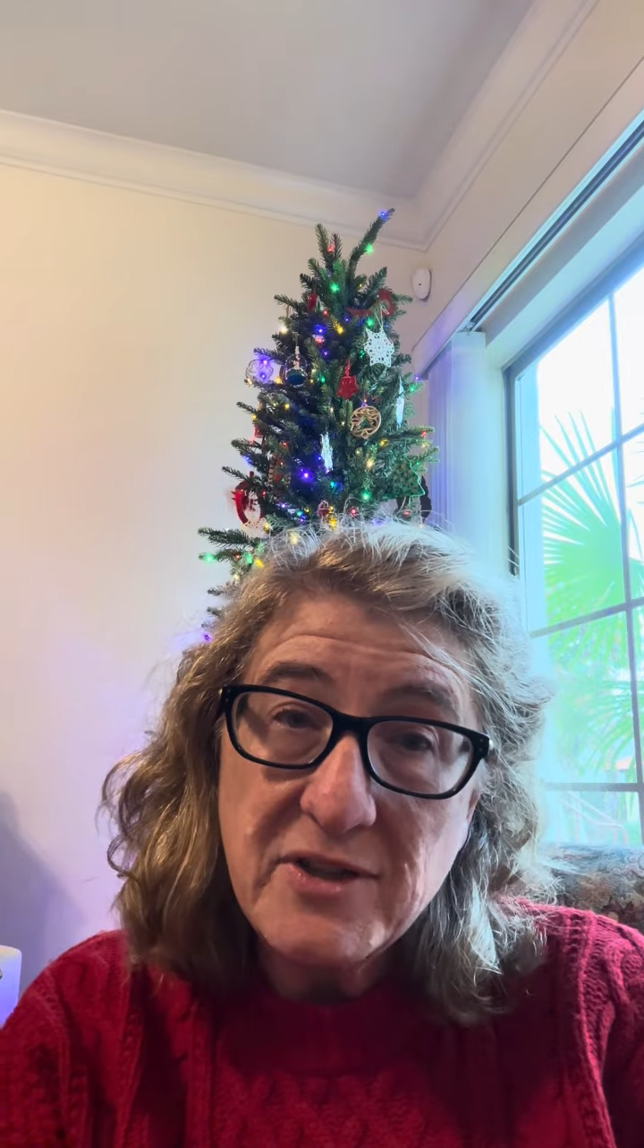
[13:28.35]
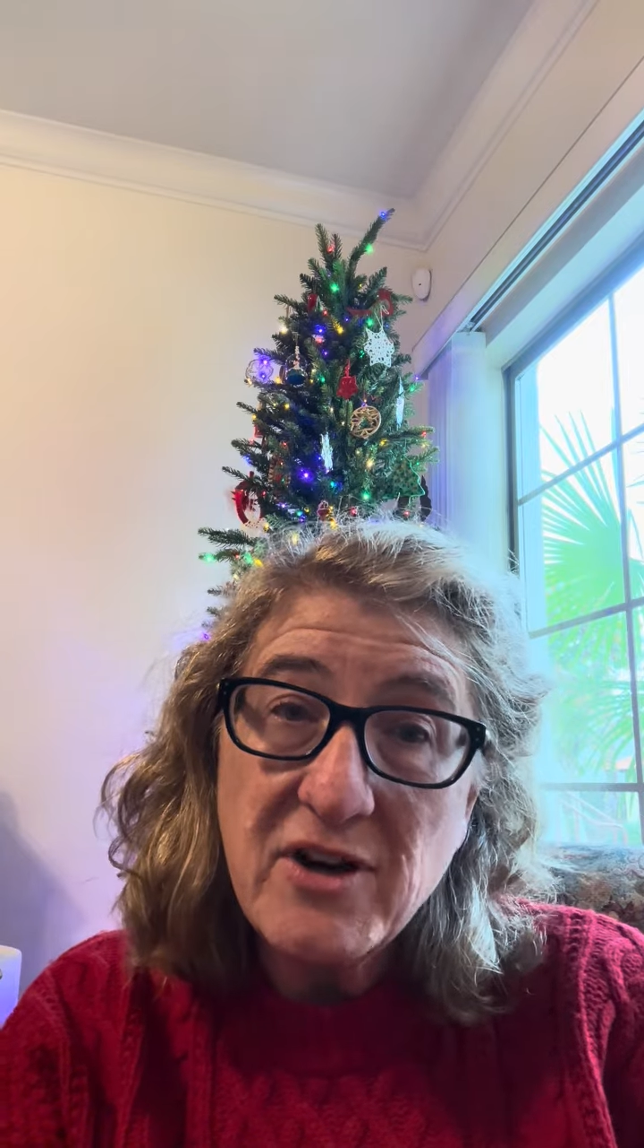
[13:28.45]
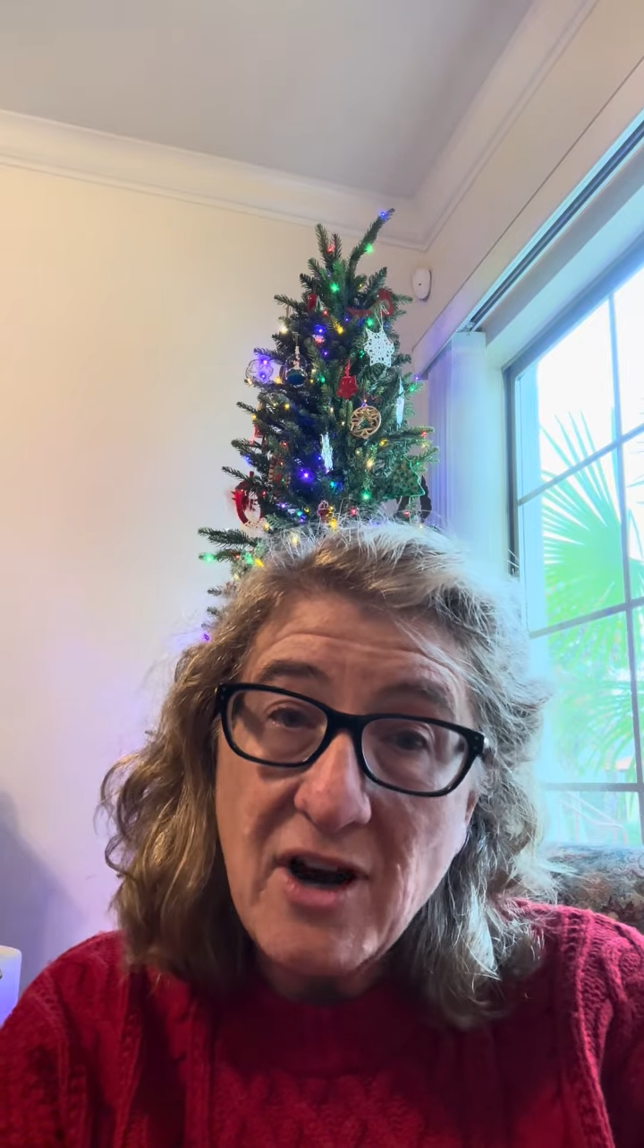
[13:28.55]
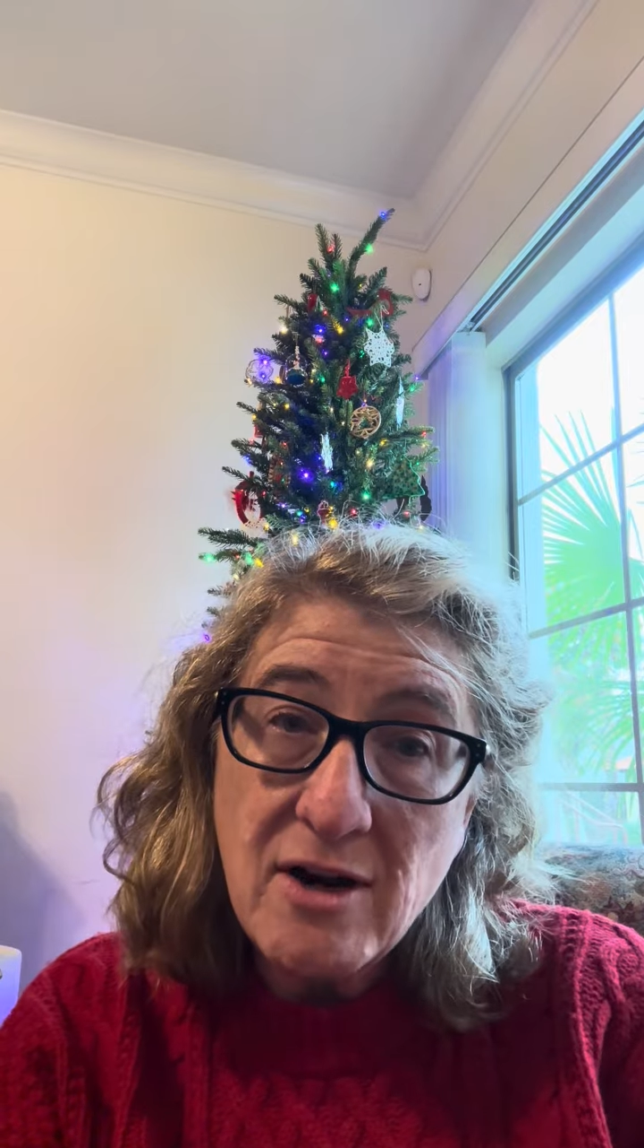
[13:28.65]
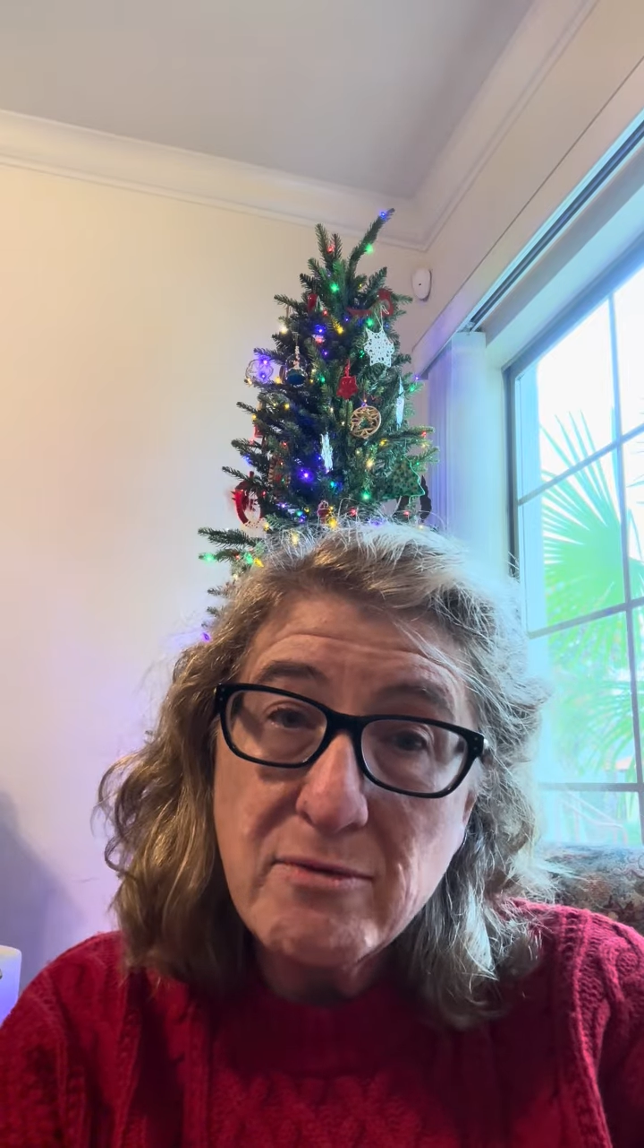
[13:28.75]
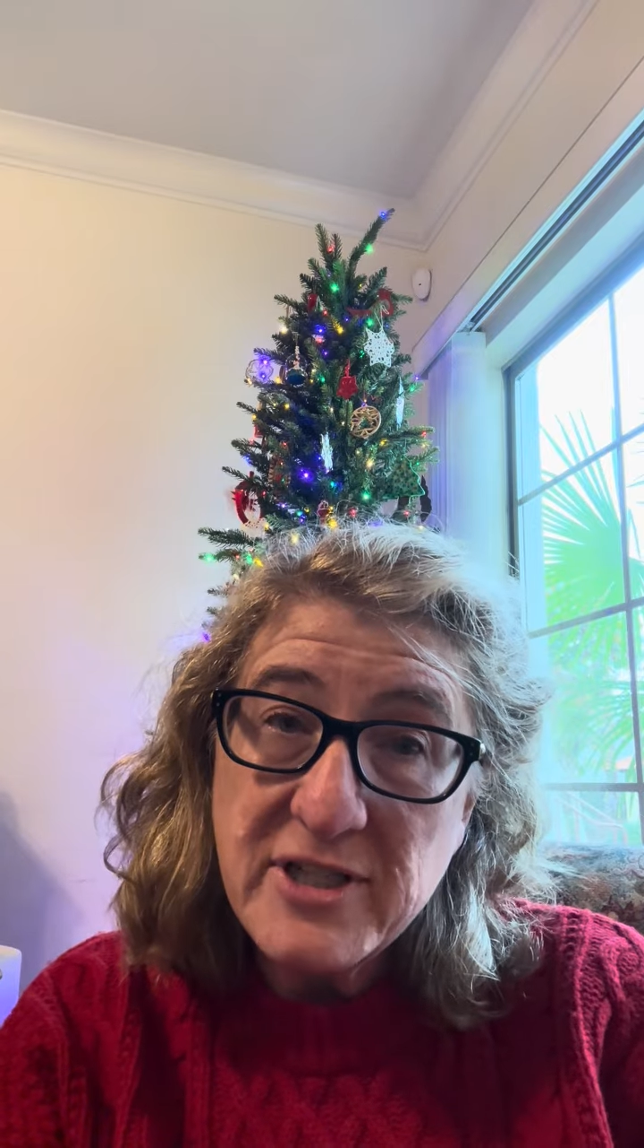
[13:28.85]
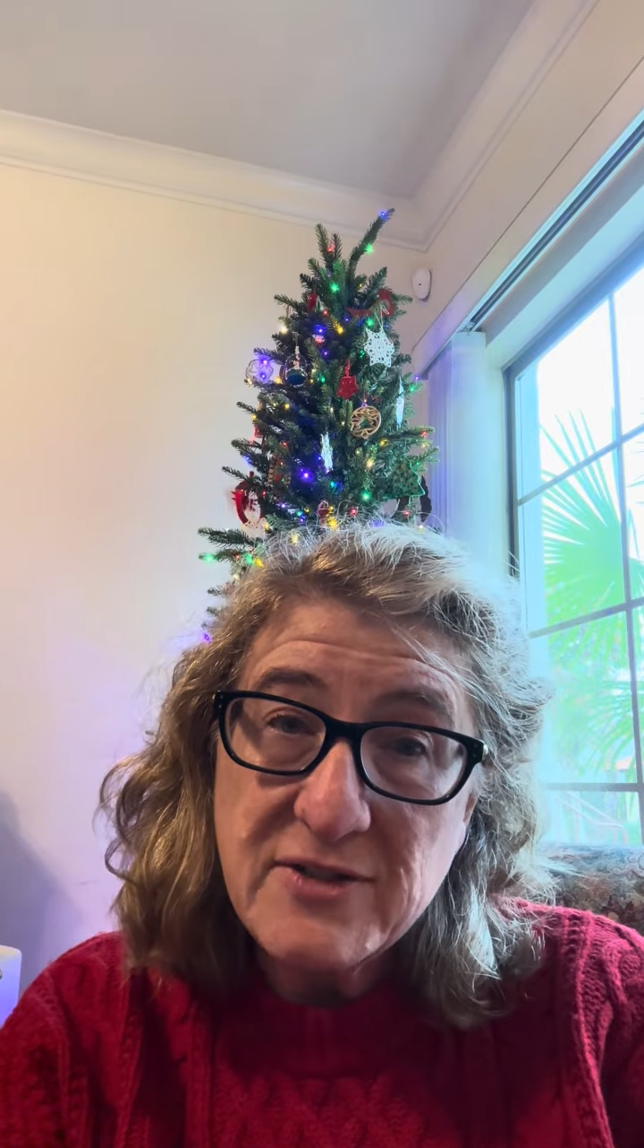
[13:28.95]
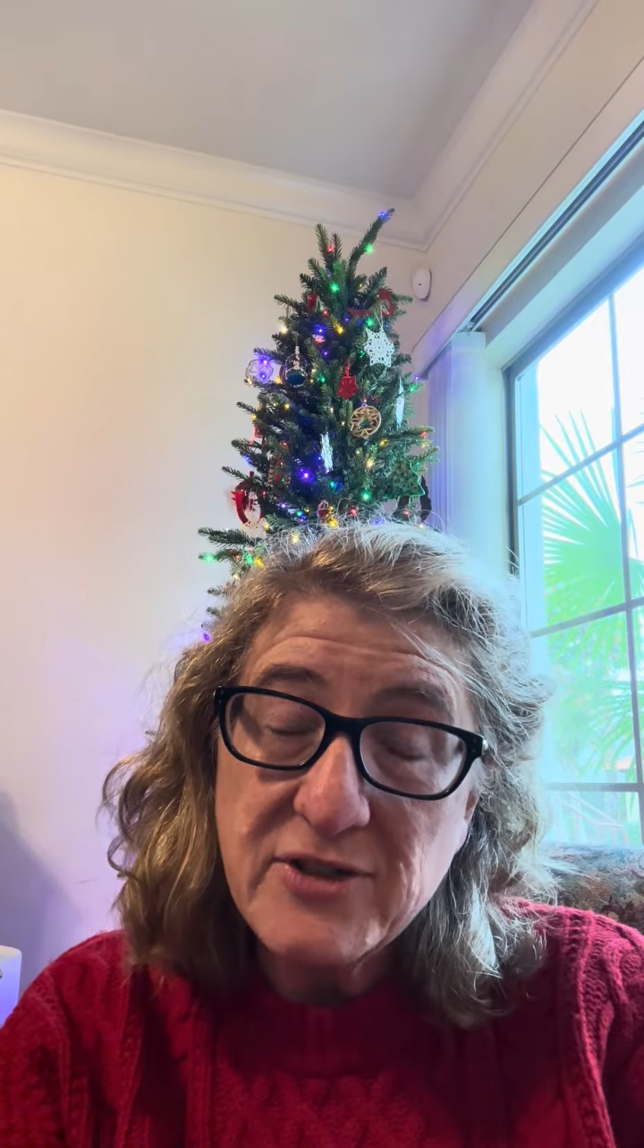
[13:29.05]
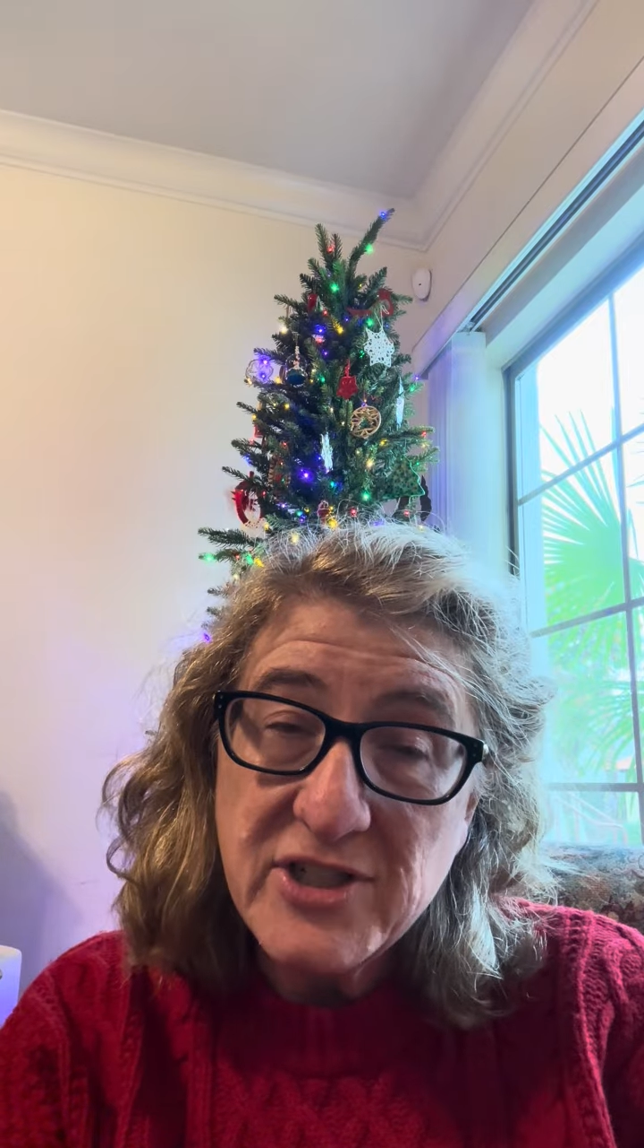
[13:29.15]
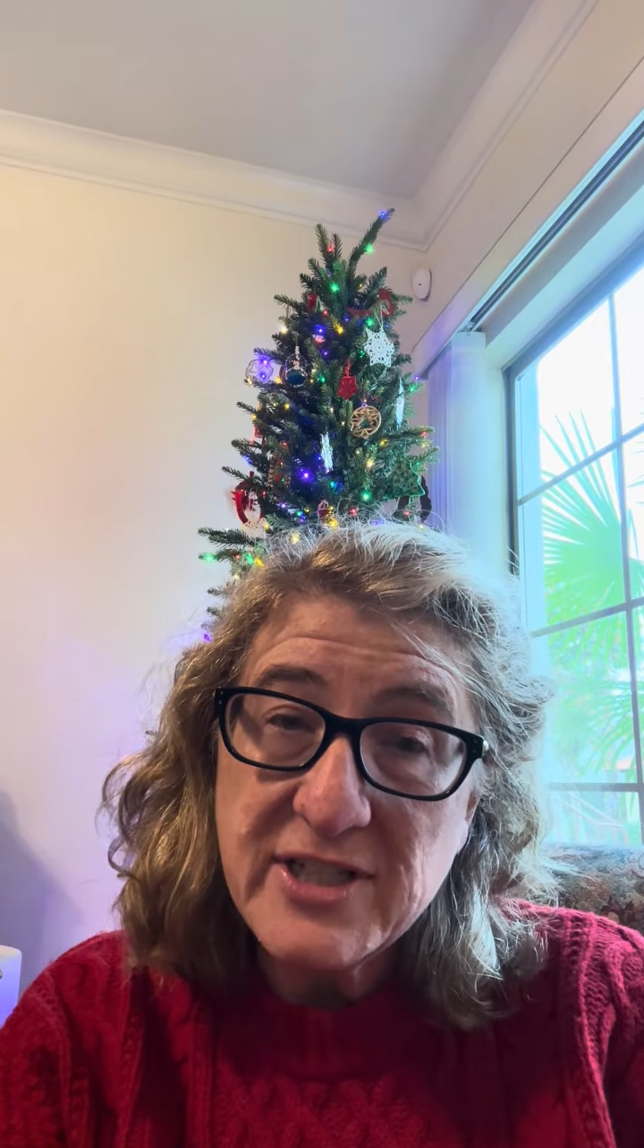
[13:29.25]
There are research